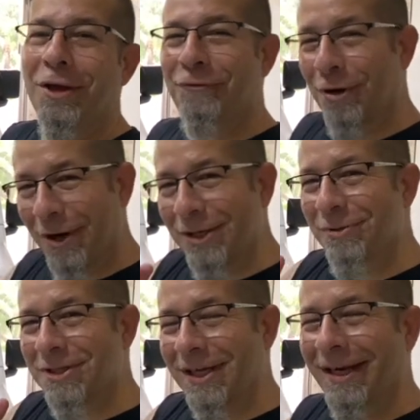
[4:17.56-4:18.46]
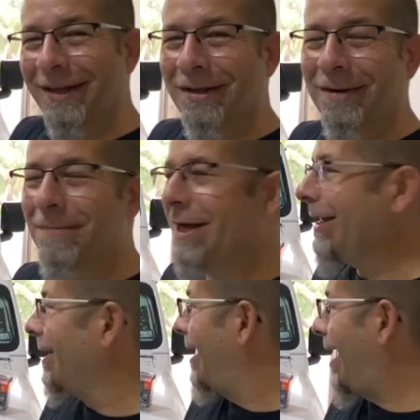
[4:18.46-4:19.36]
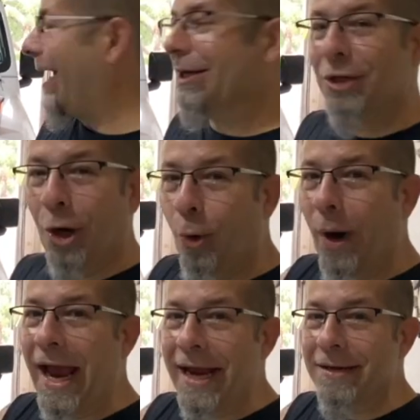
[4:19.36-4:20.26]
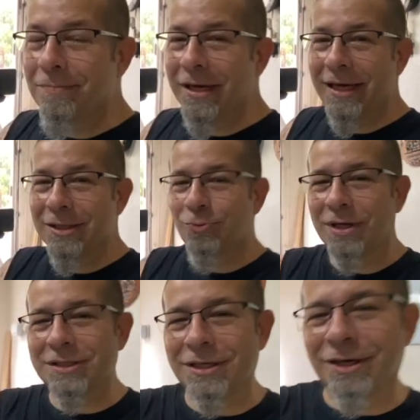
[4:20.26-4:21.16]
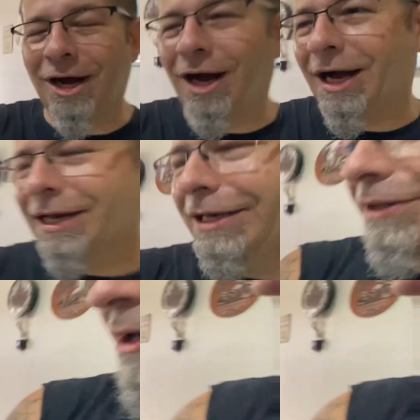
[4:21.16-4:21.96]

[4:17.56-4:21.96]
if you're interested in them, uh, don't wait because once they're gone, they're